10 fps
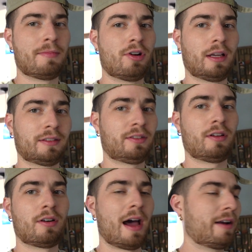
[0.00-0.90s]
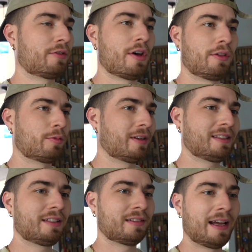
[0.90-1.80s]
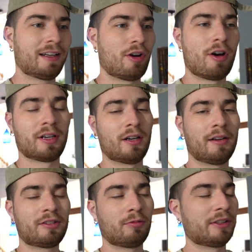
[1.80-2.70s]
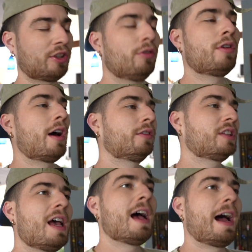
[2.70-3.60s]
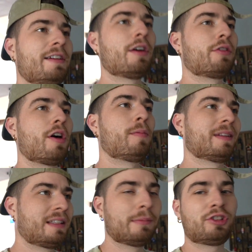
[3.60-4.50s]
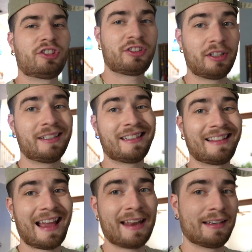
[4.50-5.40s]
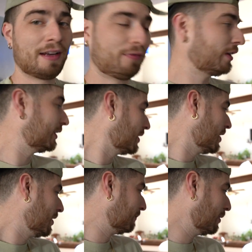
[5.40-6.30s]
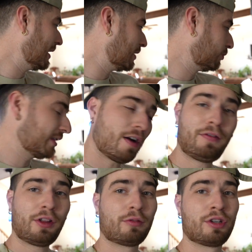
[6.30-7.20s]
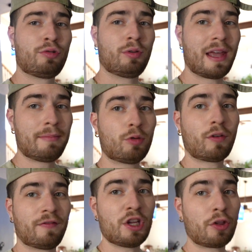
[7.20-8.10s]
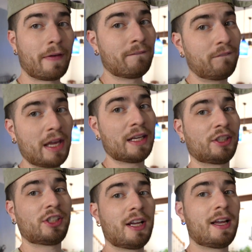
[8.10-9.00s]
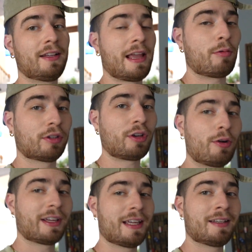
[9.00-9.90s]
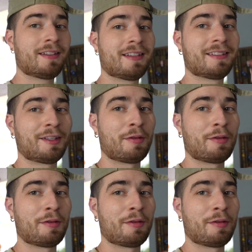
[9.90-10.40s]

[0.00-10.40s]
on, so I don't know. There wasn't like an on and off switch. Who knows? I don't know, but the temperature still isn't that different. But without further ado, let me reveal the fish that we're throwing in to the